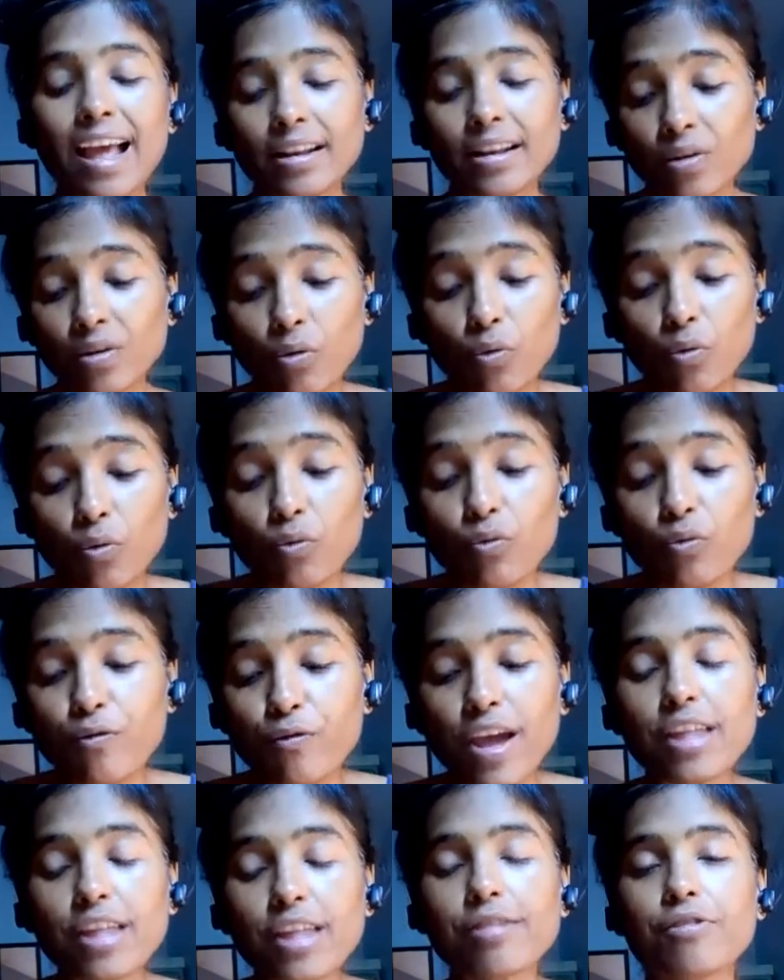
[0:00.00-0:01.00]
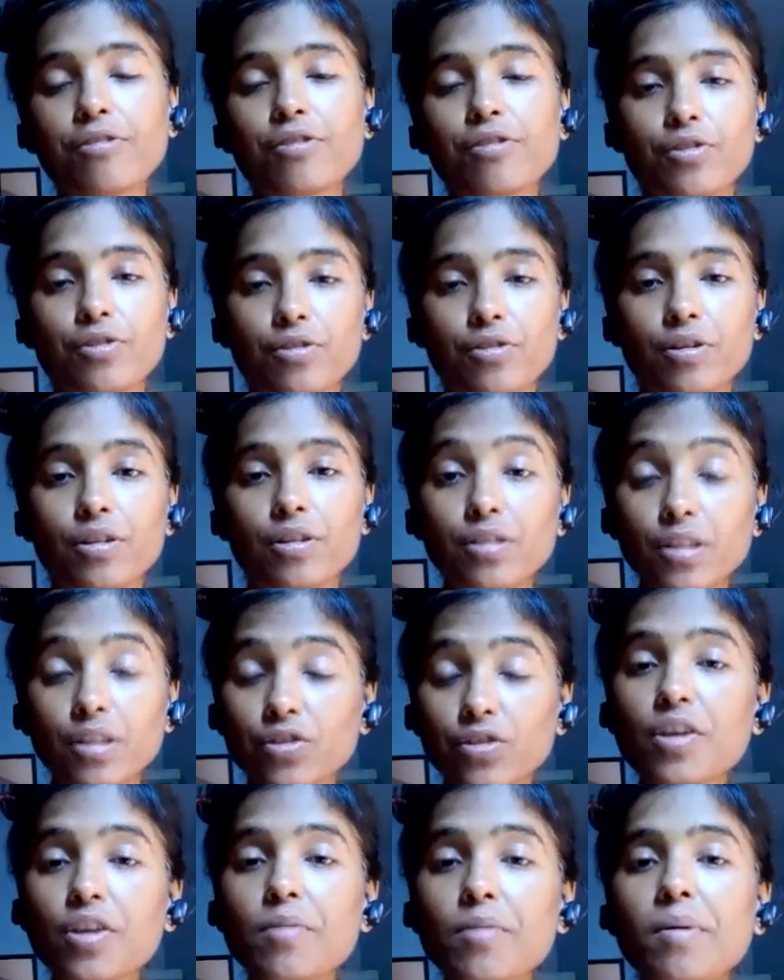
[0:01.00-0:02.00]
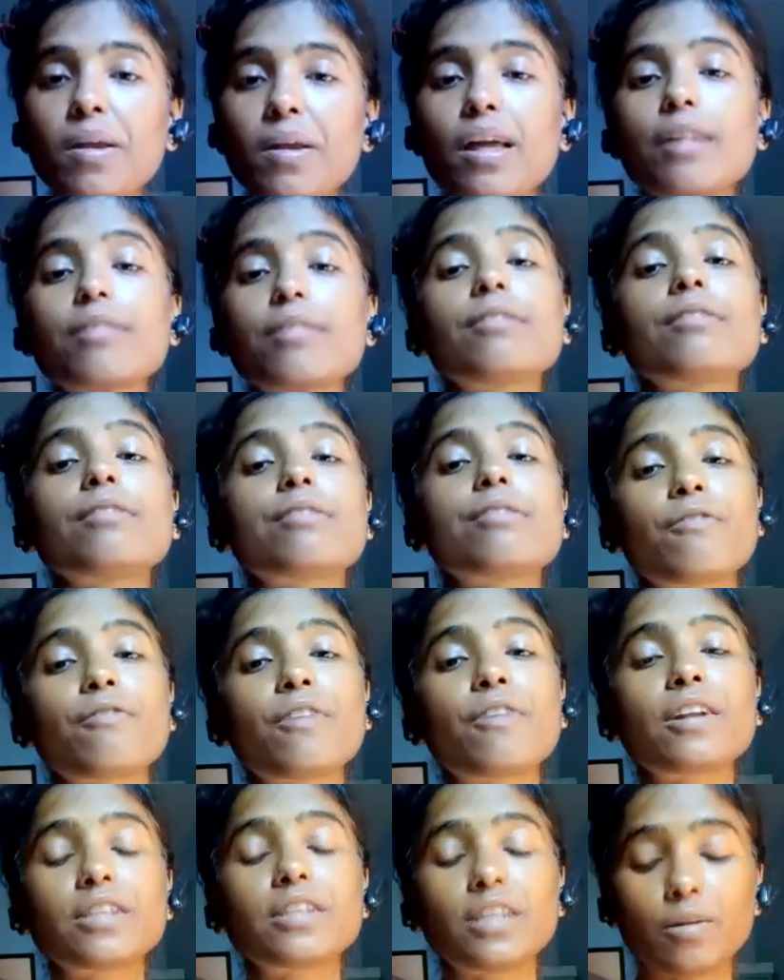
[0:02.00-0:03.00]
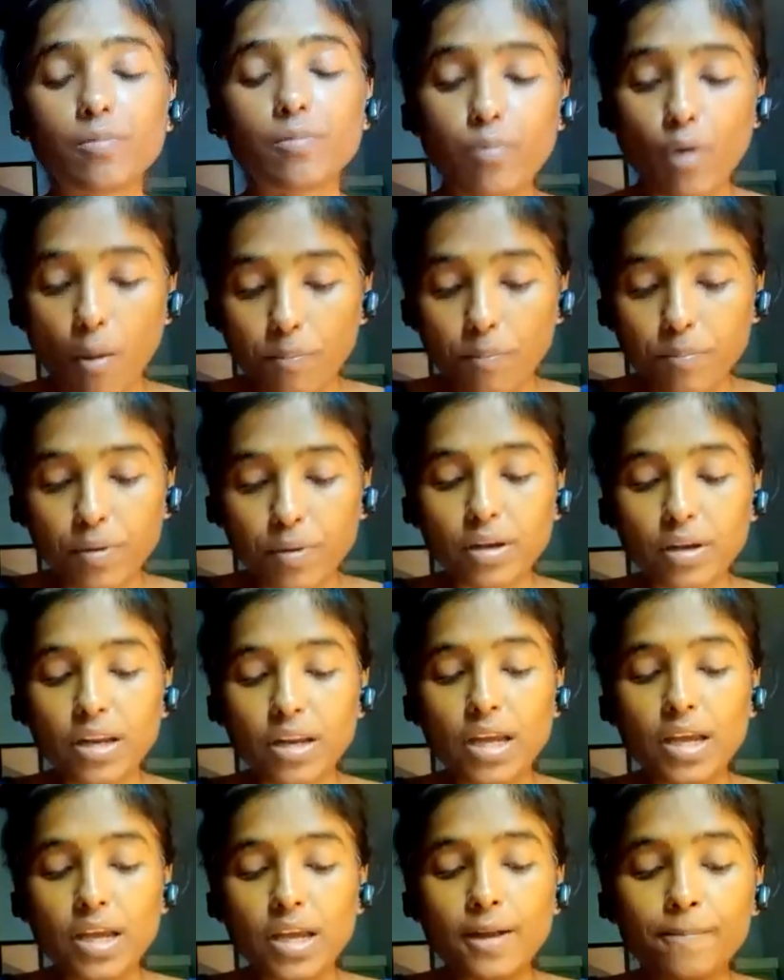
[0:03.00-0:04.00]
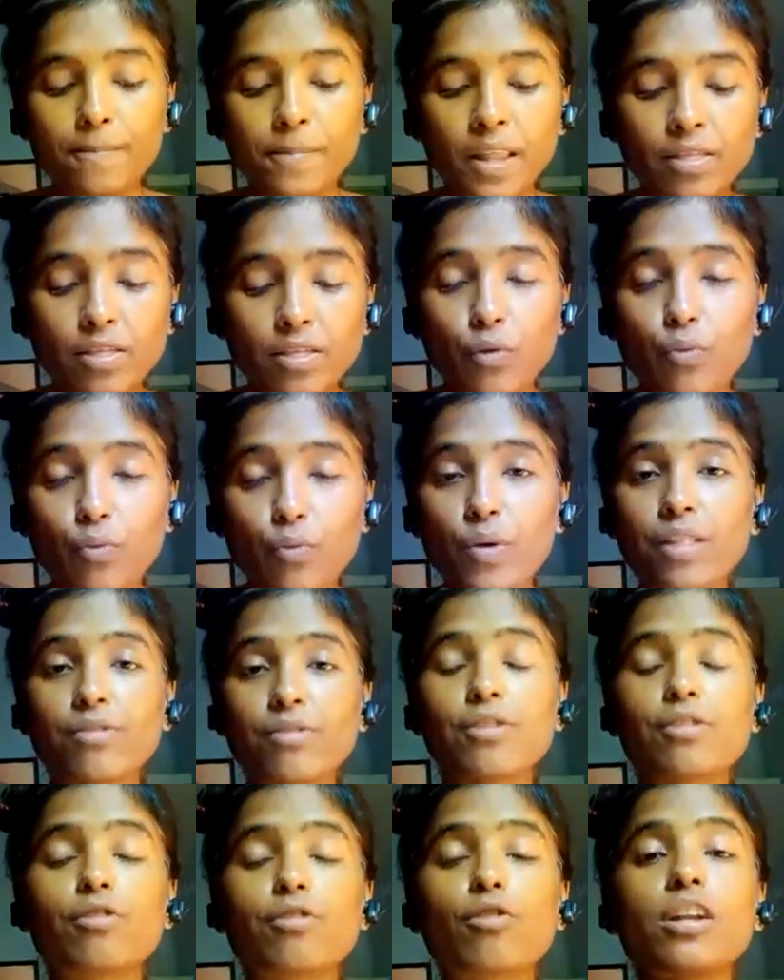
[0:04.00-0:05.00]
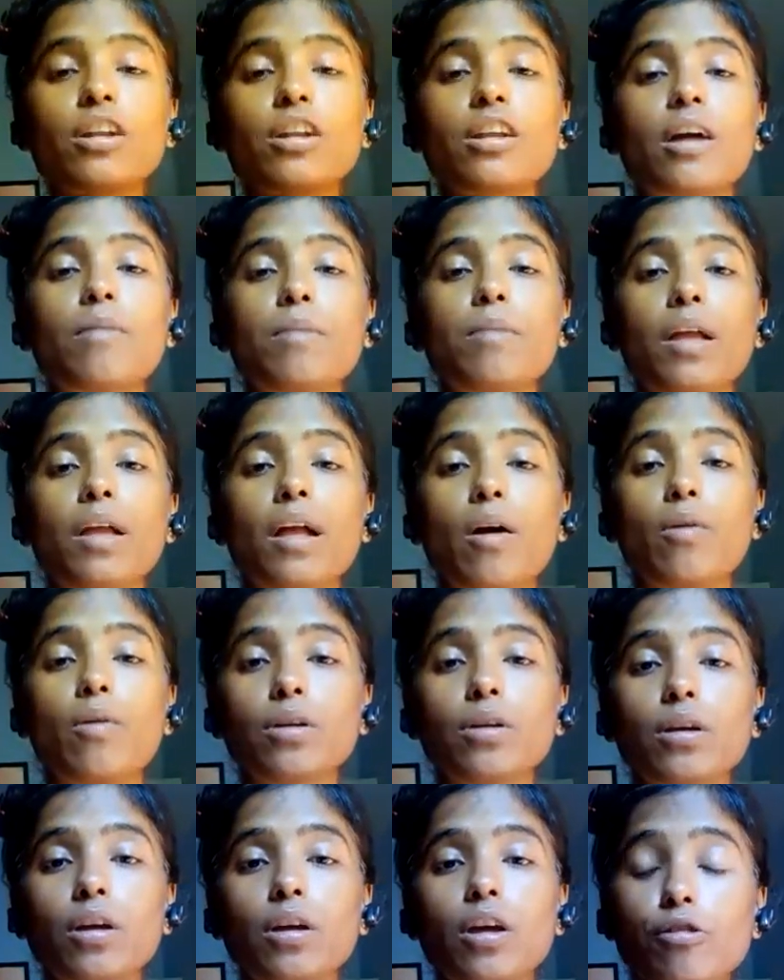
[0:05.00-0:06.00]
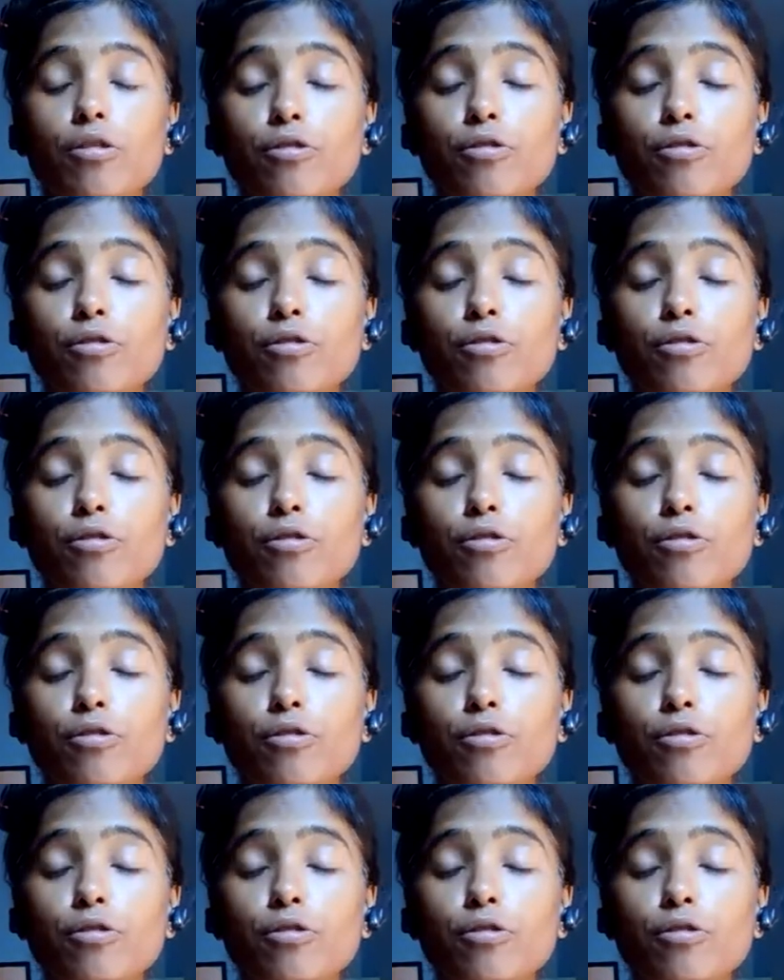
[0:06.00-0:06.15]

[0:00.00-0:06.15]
And waste, the three malas is affected. Properly, the waste is not coming out.